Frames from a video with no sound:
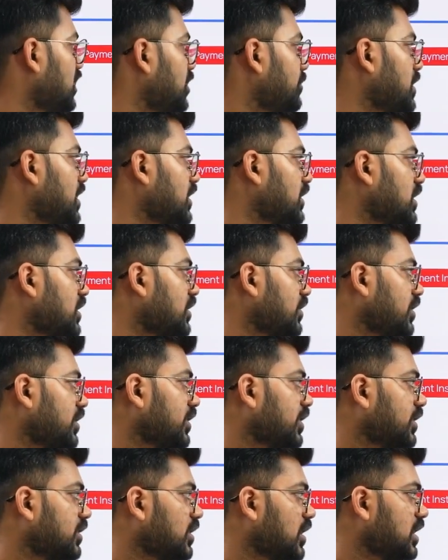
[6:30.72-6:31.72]
banking,
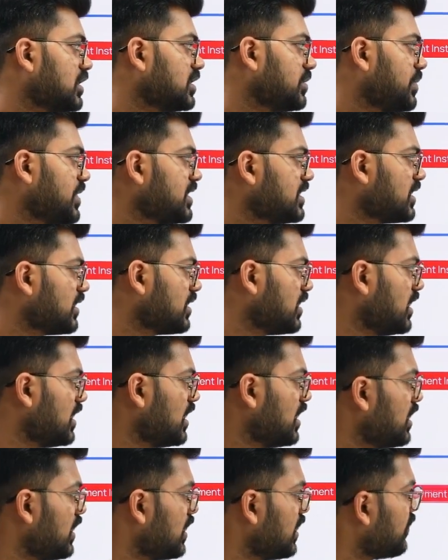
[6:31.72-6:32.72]
credit cards,
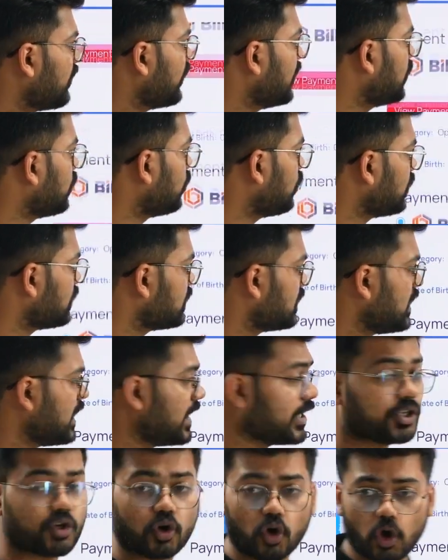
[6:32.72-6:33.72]
basically here we don't see
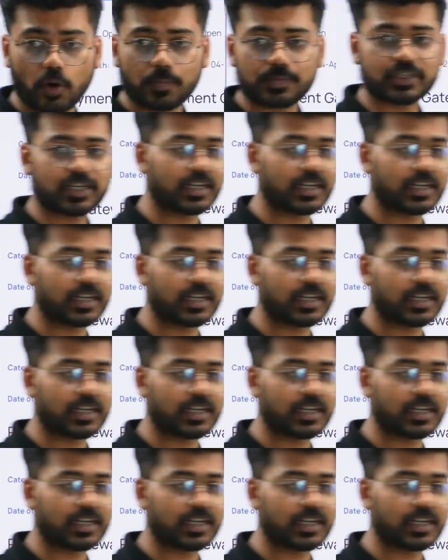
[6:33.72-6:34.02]
any option